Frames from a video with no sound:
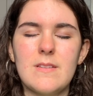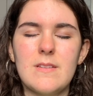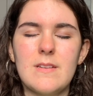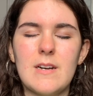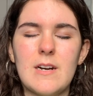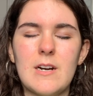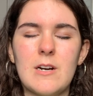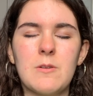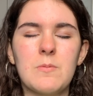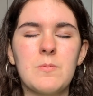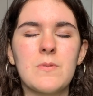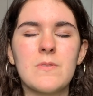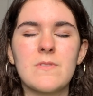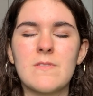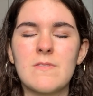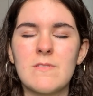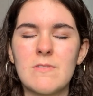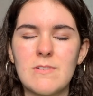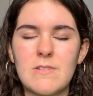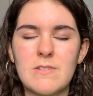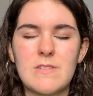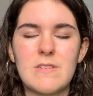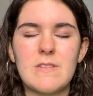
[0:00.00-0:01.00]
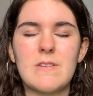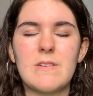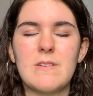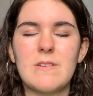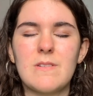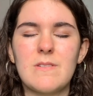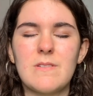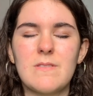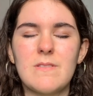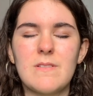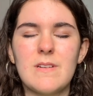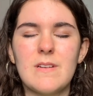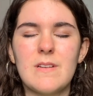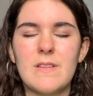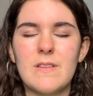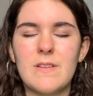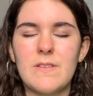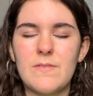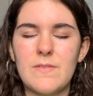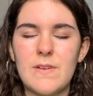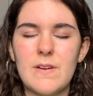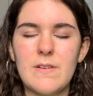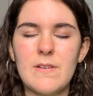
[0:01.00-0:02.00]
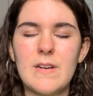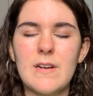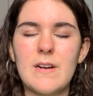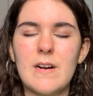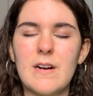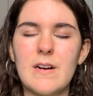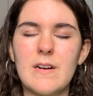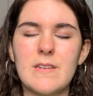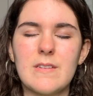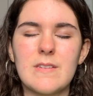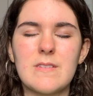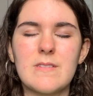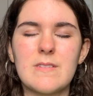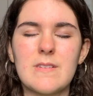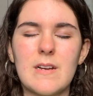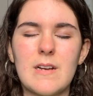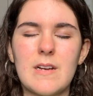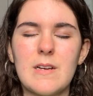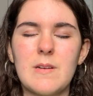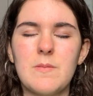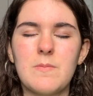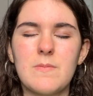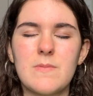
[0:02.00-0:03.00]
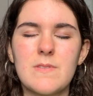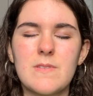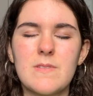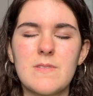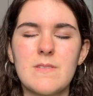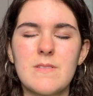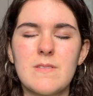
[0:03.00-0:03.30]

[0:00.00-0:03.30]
Help us look to you in the very hardest times.